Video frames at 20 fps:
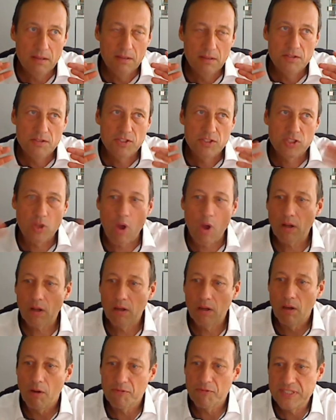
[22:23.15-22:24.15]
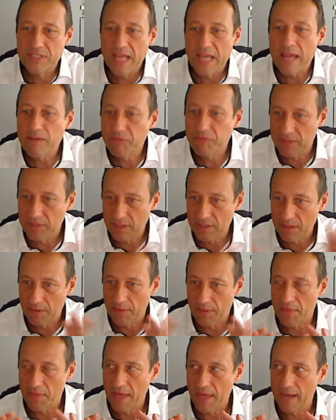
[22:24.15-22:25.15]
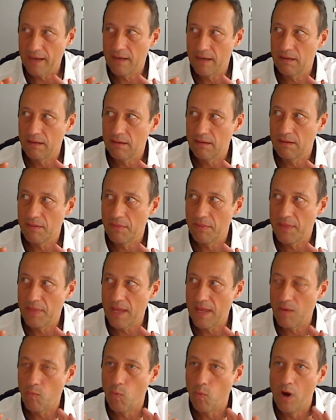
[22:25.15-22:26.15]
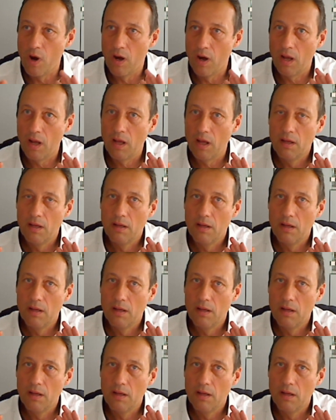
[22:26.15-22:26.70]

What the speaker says: circle of safety than they were